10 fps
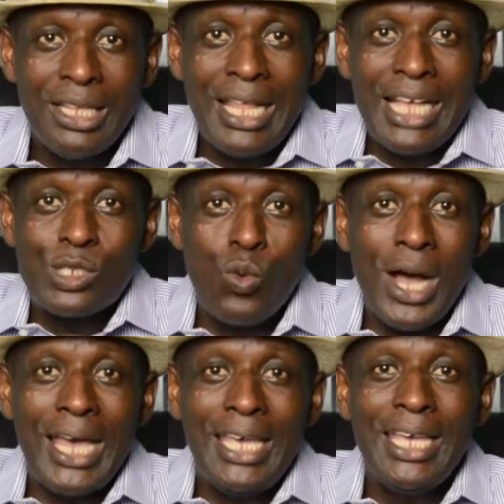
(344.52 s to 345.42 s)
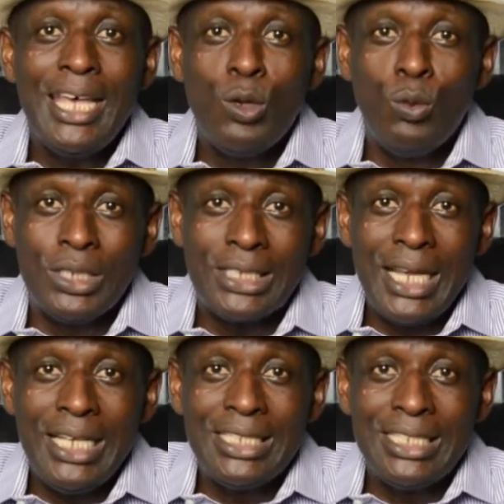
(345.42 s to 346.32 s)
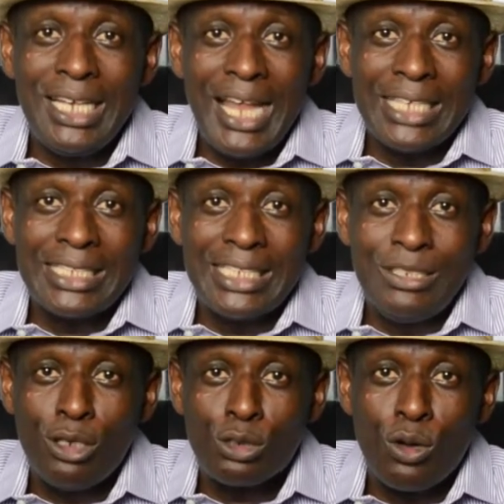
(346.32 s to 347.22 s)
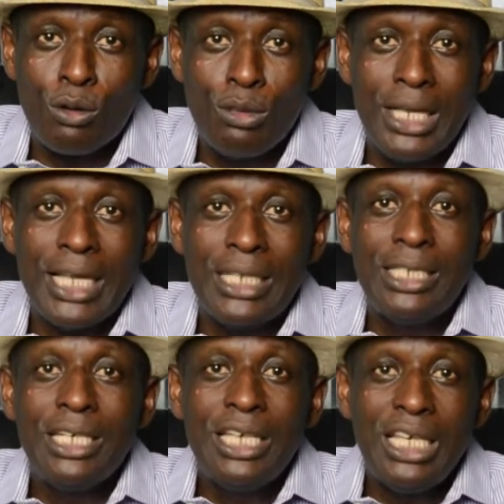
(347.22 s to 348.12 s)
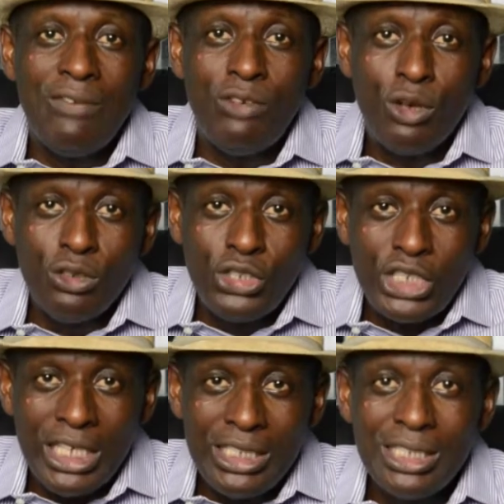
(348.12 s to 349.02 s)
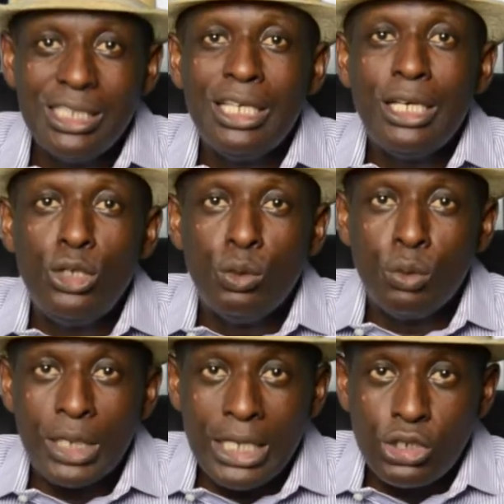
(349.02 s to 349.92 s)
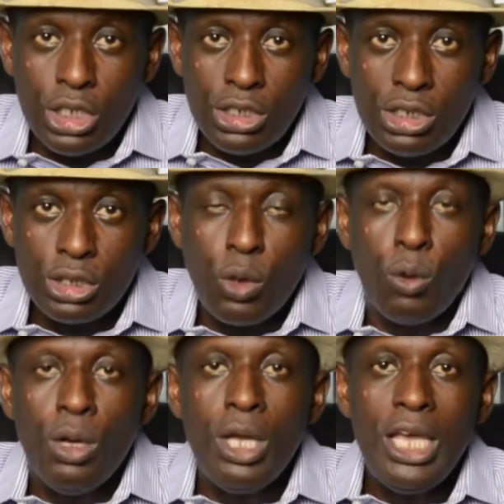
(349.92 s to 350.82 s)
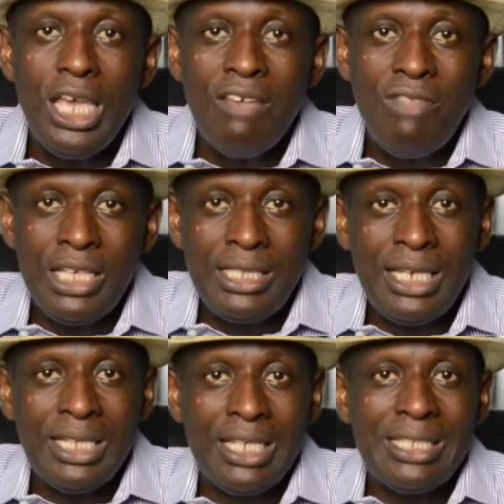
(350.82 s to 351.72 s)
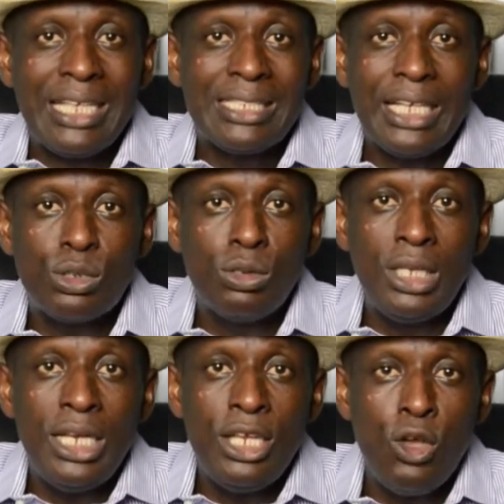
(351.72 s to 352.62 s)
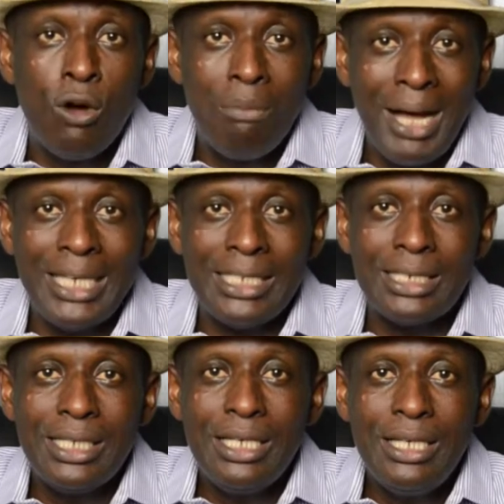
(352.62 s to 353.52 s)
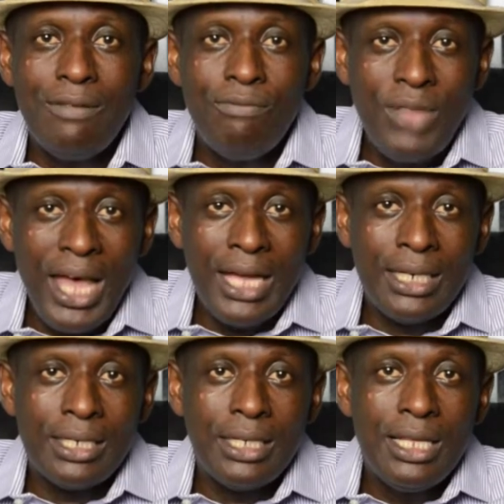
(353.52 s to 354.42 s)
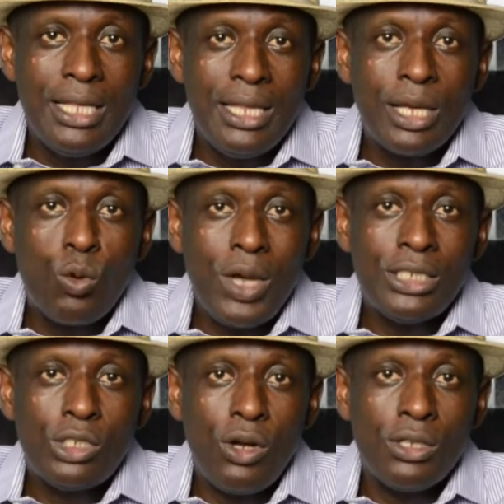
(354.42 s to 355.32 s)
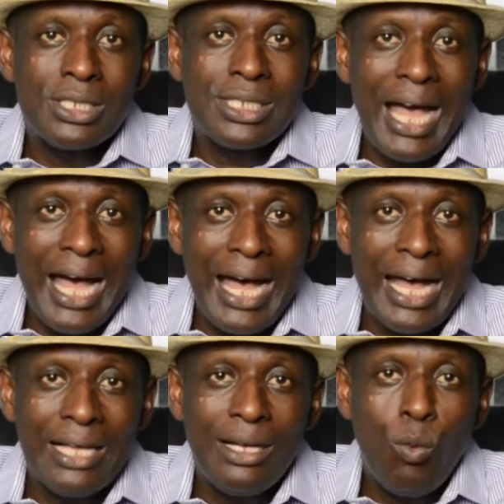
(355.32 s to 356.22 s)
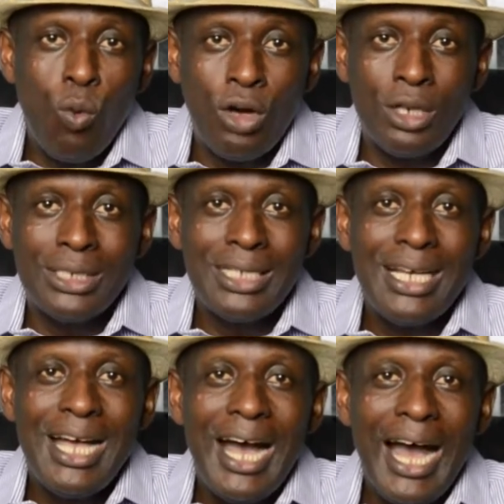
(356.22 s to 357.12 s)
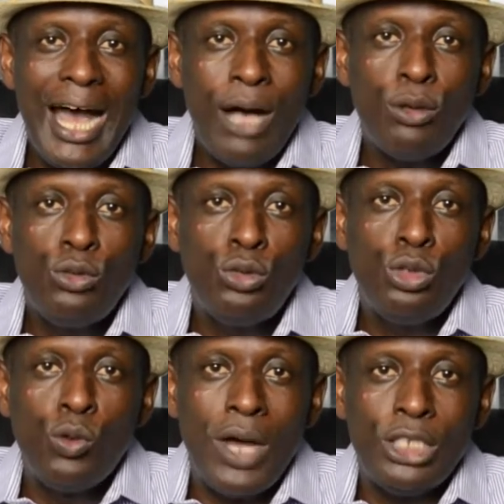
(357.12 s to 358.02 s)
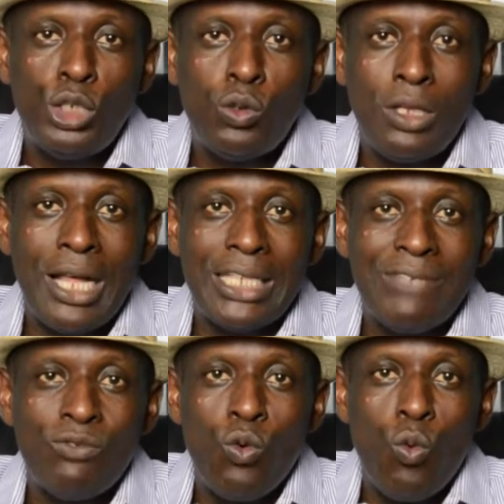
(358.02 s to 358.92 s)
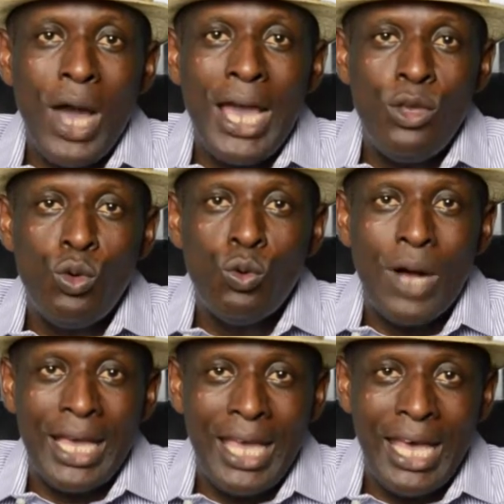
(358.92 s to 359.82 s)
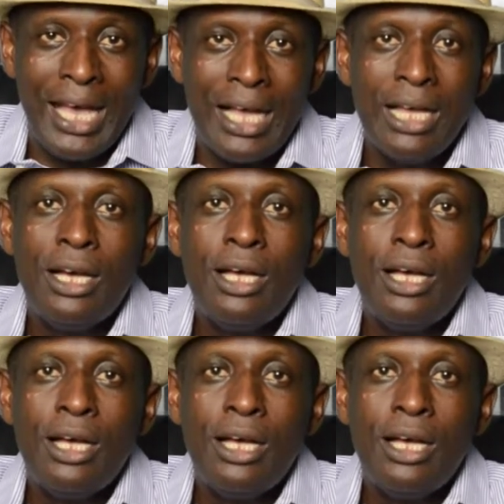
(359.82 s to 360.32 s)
That's why we said it in the last series, just concluded, if you don't change, you will get changed. So, if these three things are settled in your mind, then the questions are, one, how do you ensure that even while you are here,